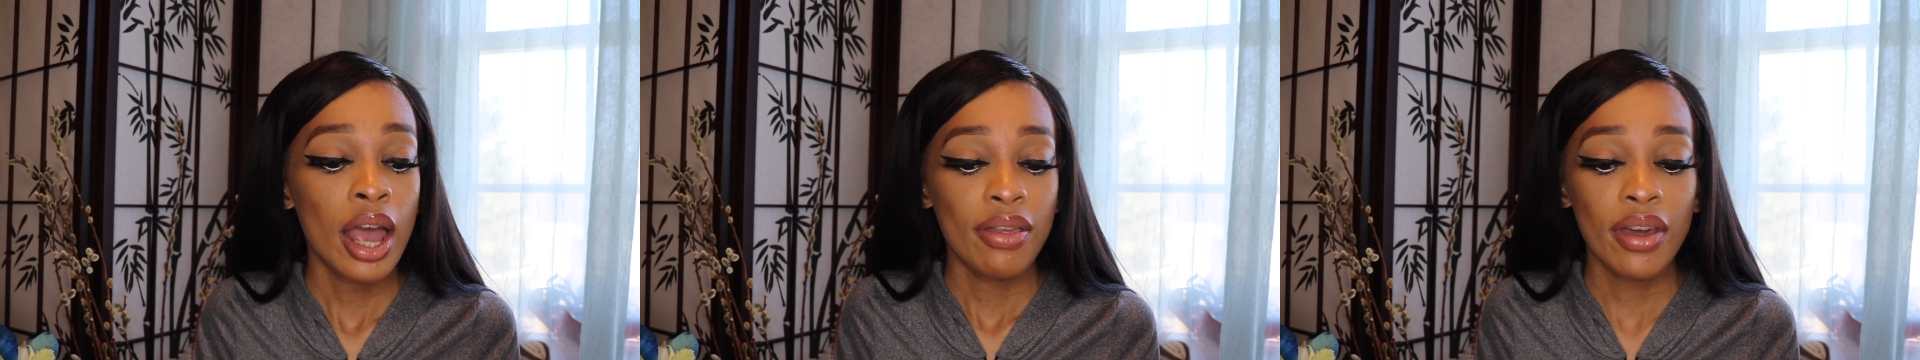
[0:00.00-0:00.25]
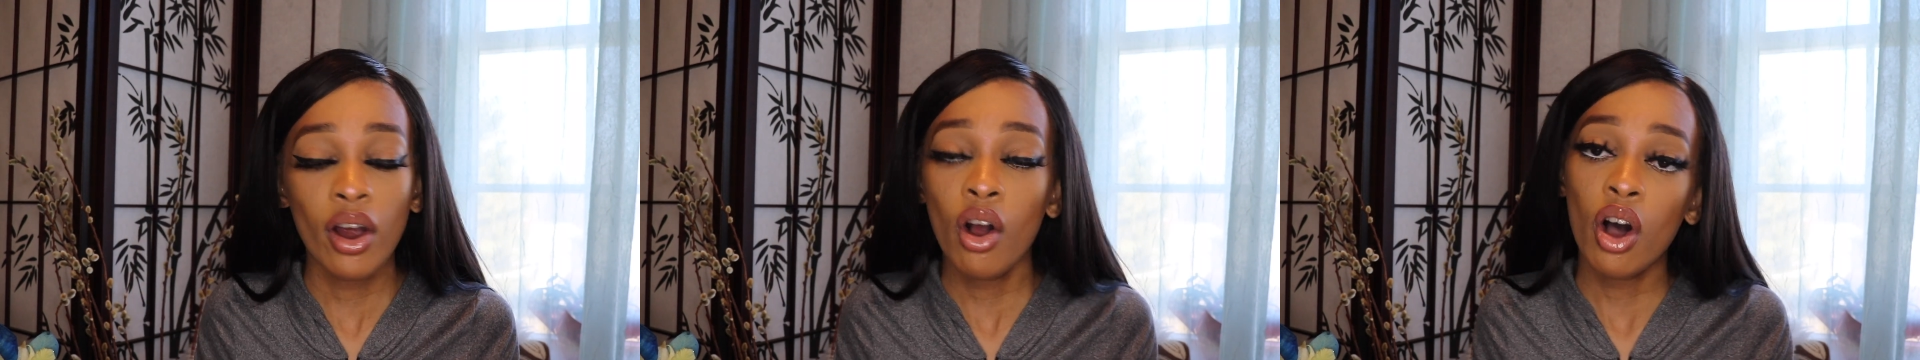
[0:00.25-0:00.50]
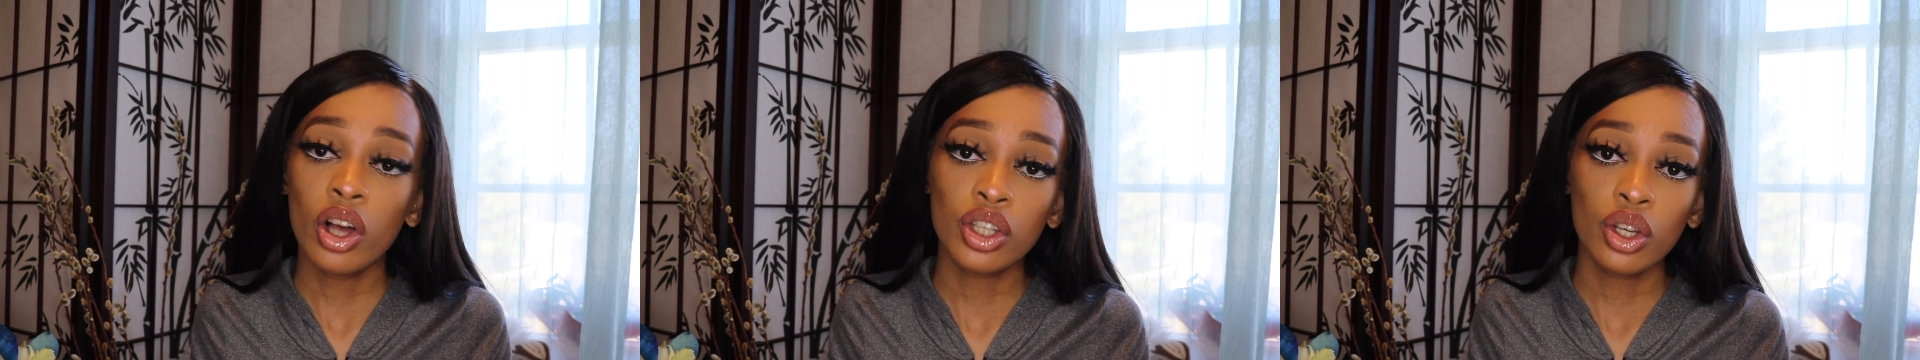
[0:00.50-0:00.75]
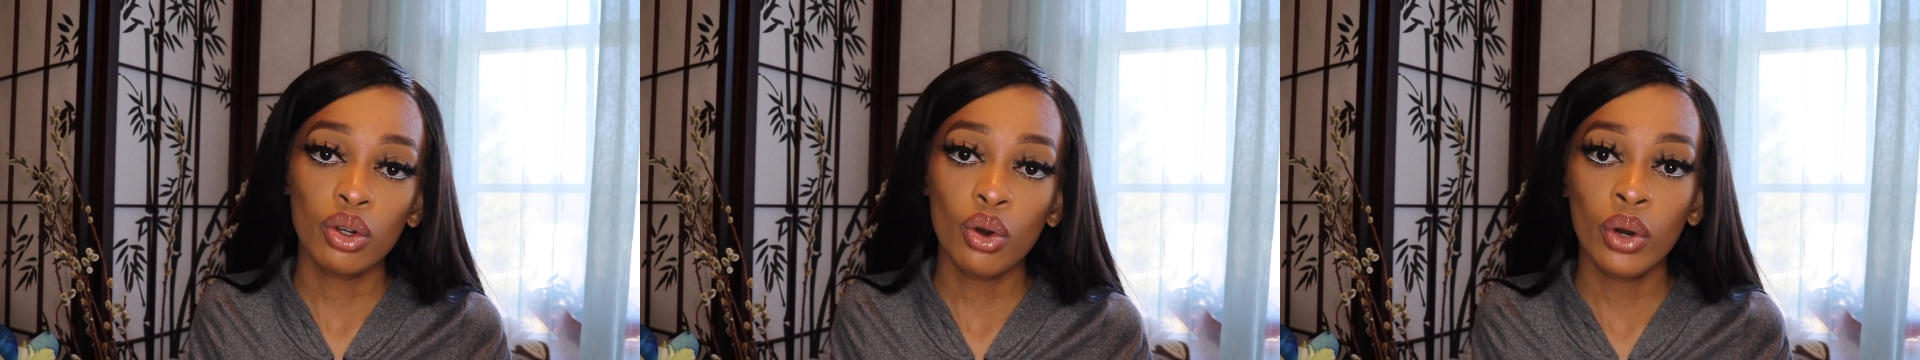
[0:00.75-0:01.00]
They are
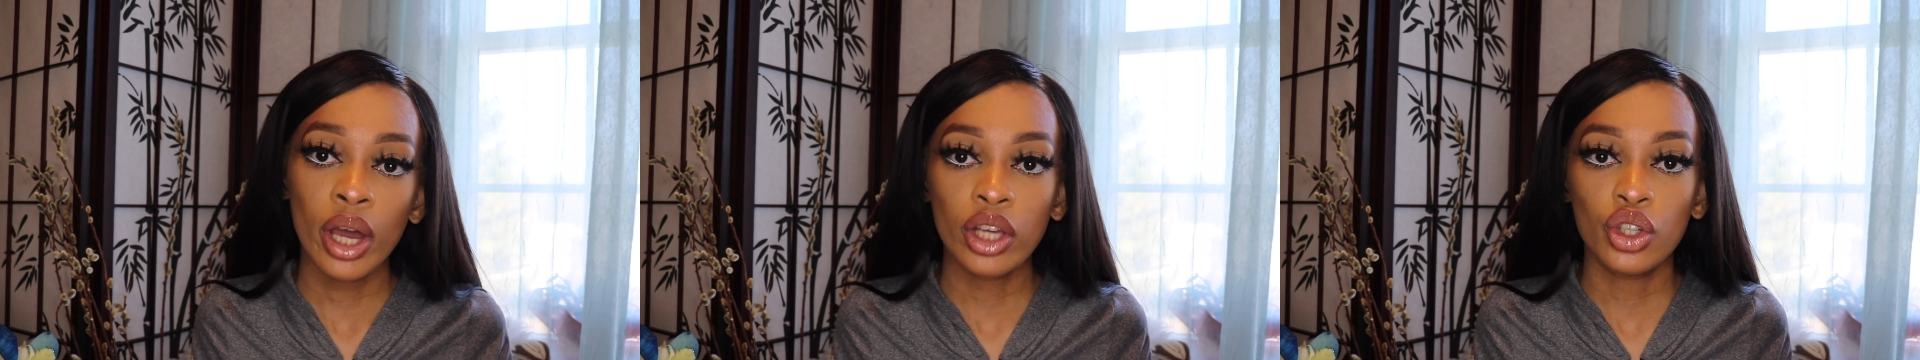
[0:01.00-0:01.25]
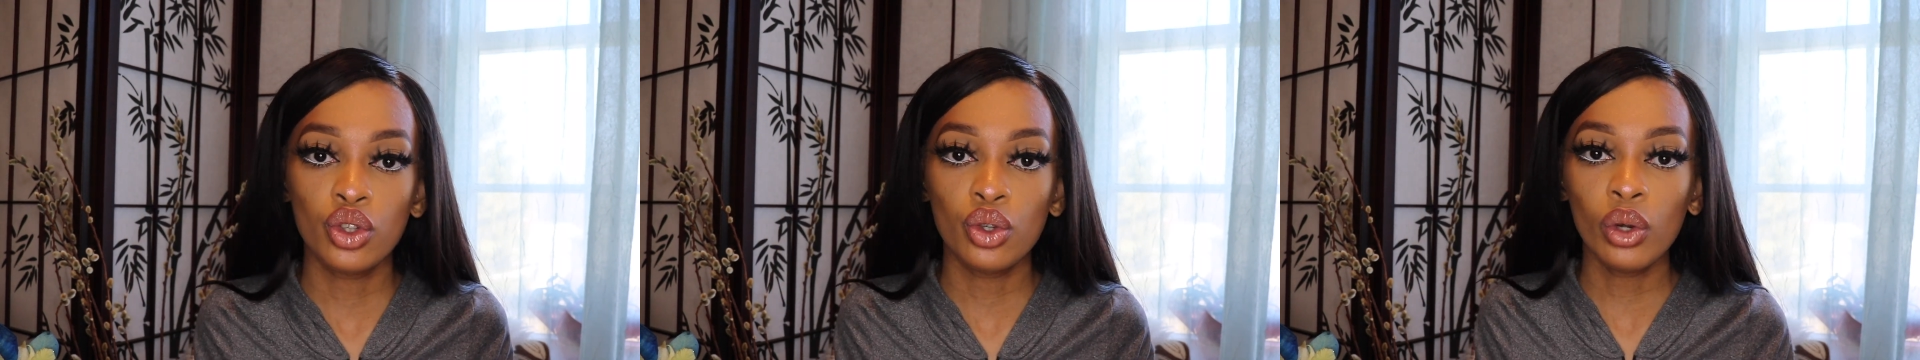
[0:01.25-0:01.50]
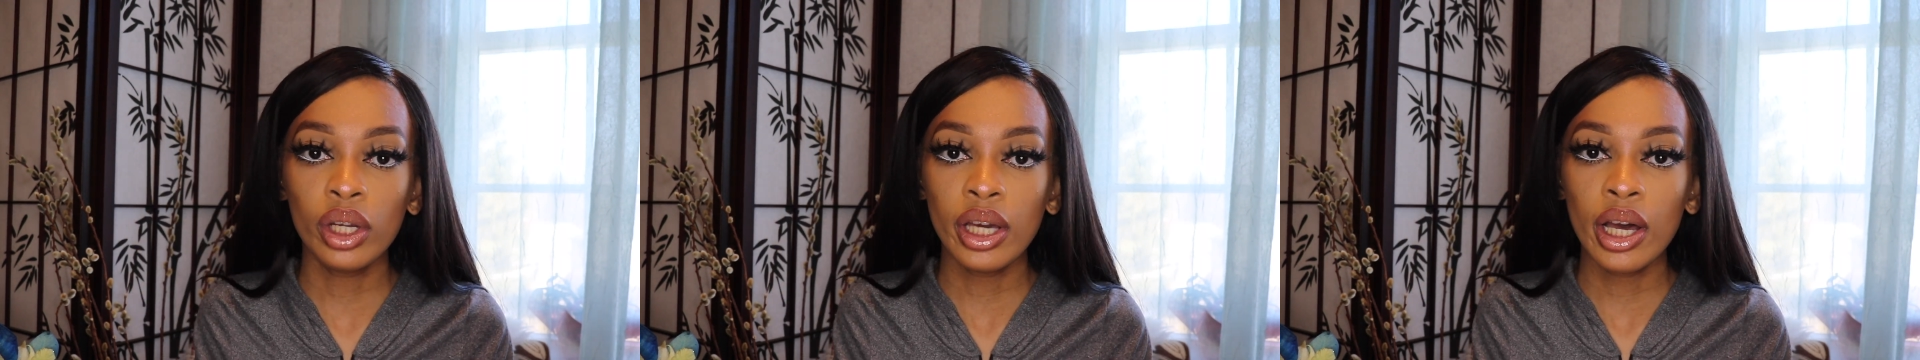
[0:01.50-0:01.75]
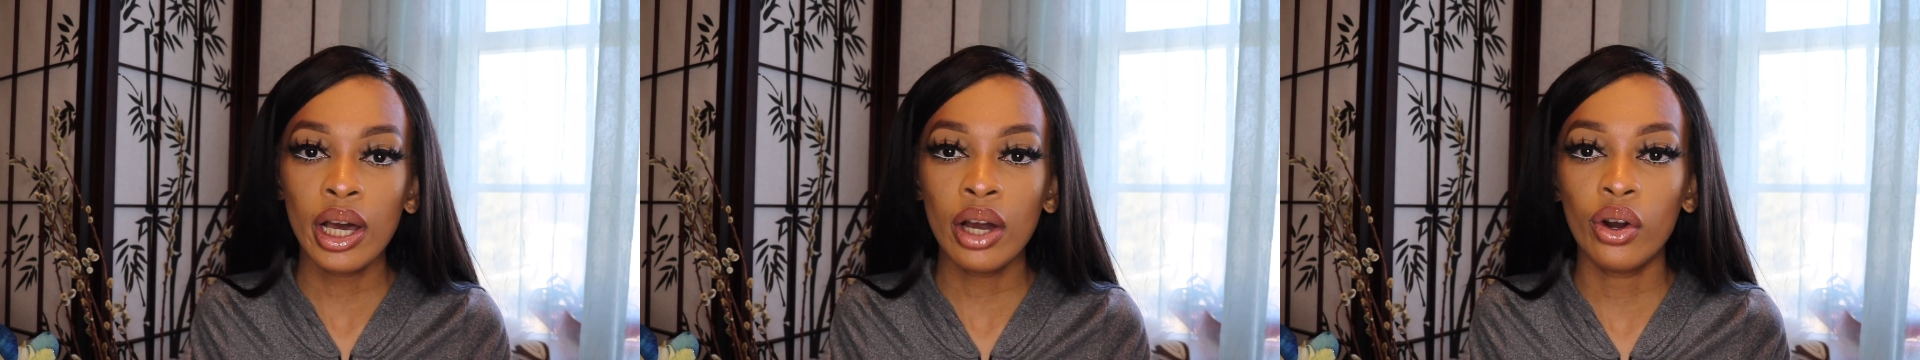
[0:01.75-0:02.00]
also known as
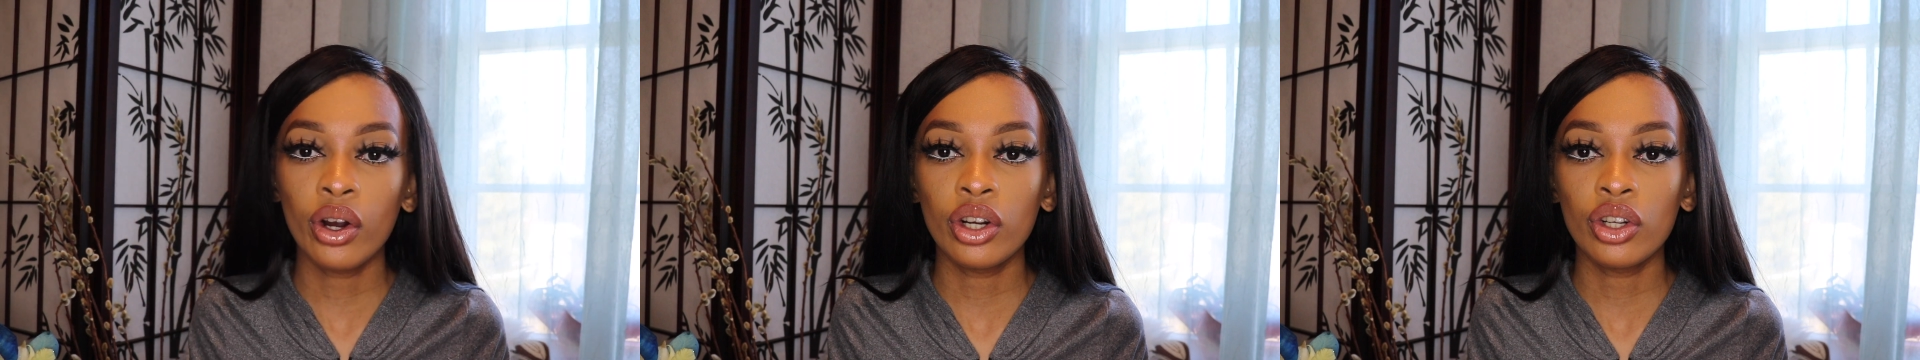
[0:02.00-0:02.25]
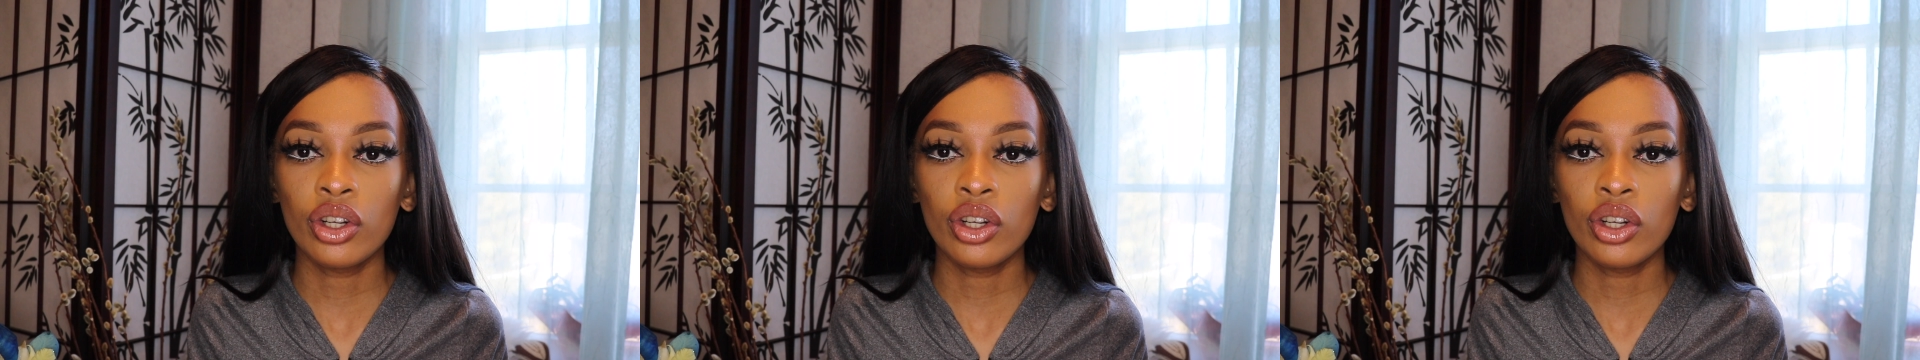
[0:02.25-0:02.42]
Julia, or